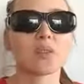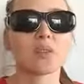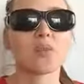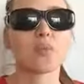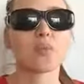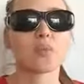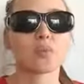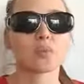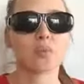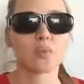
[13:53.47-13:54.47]
to
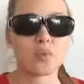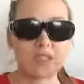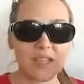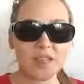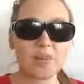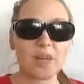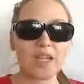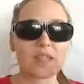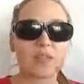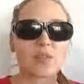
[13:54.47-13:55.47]
save
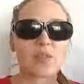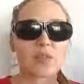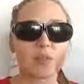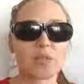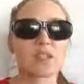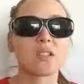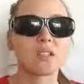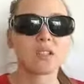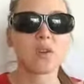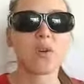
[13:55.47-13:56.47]
myself from the
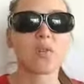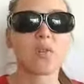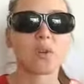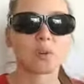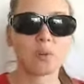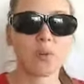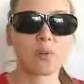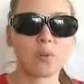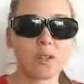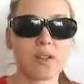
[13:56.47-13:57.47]
discomfort
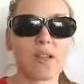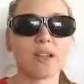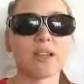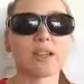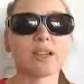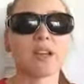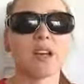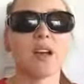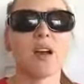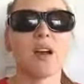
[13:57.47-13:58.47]
from the light.
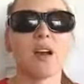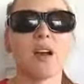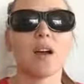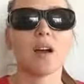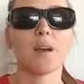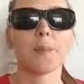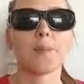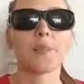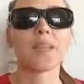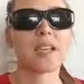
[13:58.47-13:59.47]

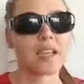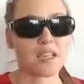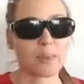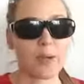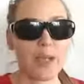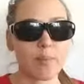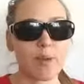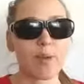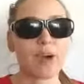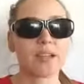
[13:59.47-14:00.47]
They explain
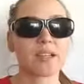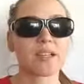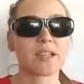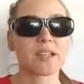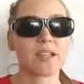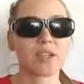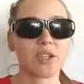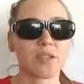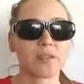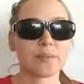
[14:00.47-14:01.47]
me why the
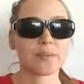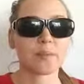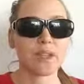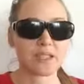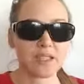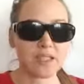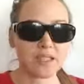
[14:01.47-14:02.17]
dilation is